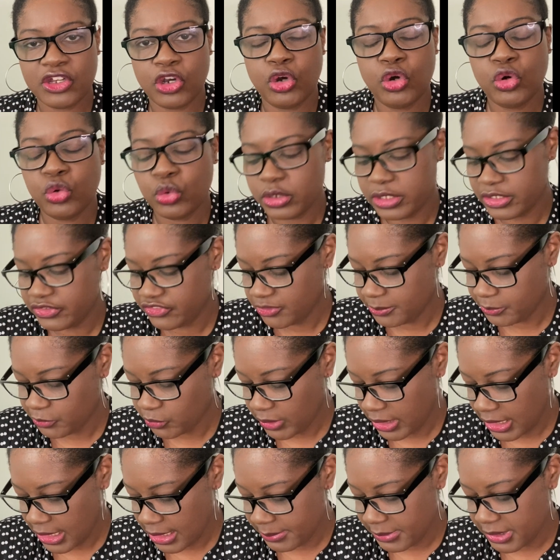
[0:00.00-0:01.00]
Oh, and
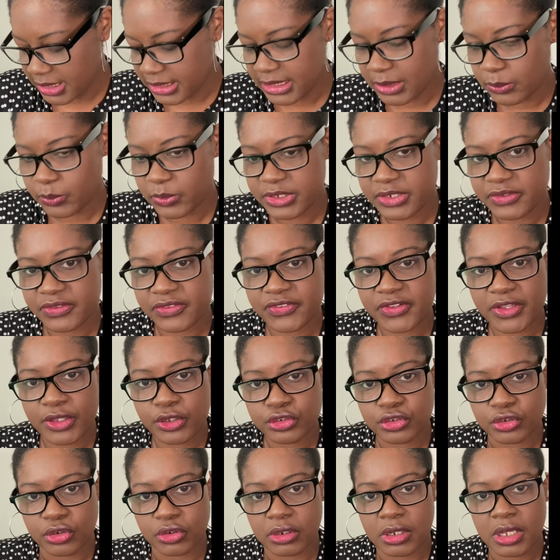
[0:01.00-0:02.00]
subscribe. And I wanted to tell
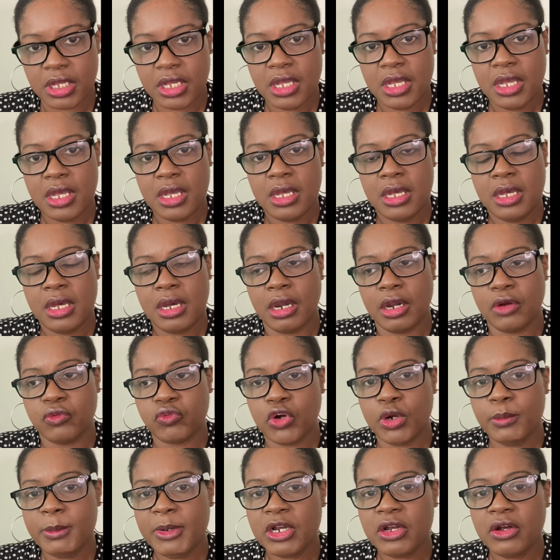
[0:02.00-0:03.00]
y'all,
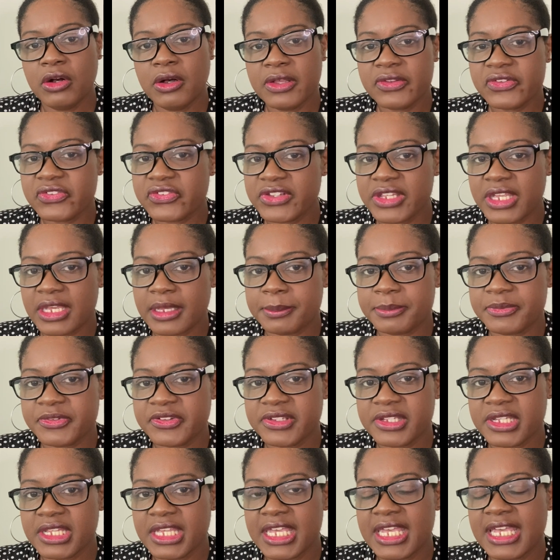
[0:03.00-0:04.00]
Aroma
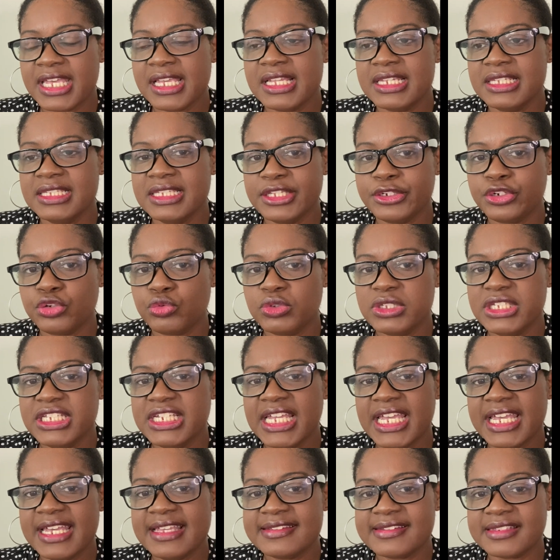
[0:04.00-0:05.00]
Concepts literally
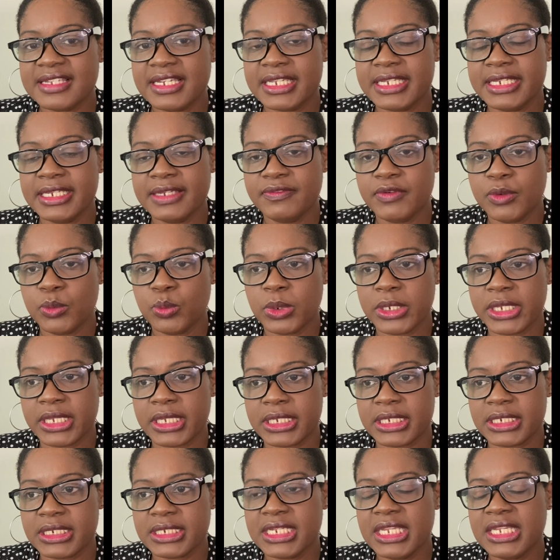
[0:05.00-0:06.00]
has a
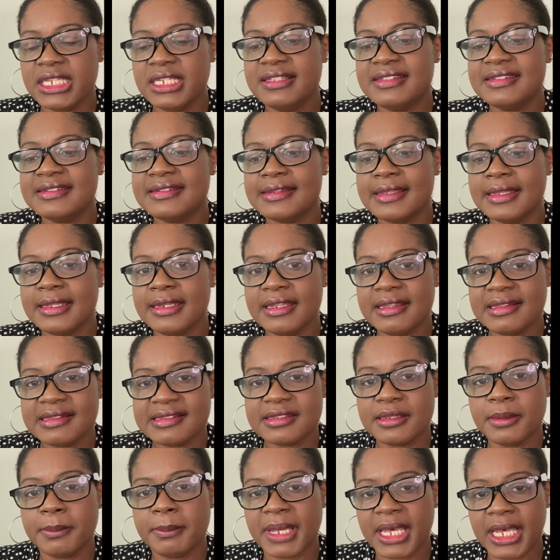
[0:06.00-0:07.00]
giveaway. They sending
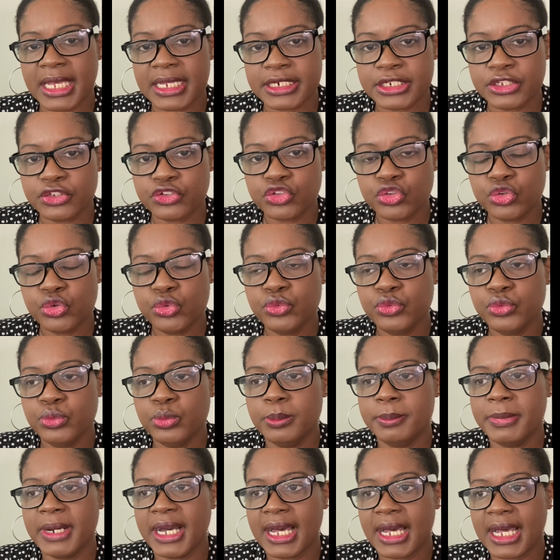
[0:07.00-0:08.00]
somebody to
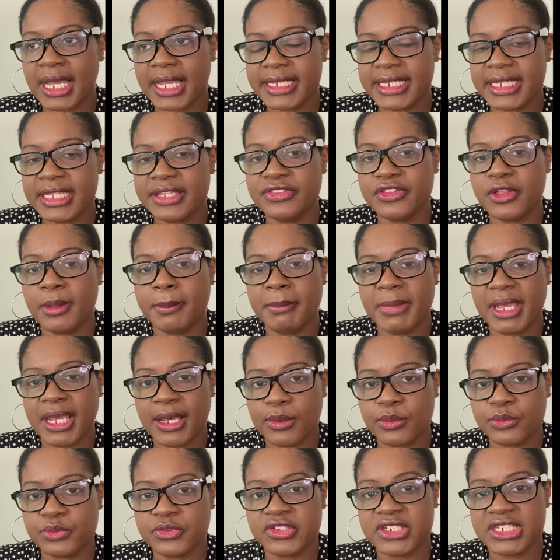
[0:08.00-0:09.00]
Dubai and the
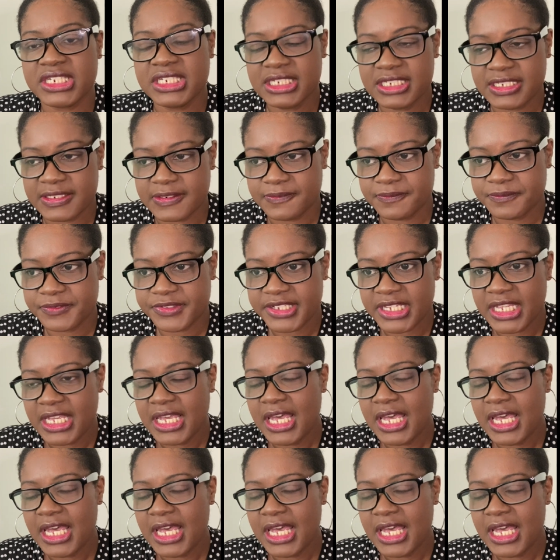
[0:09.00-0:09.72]
Maldives.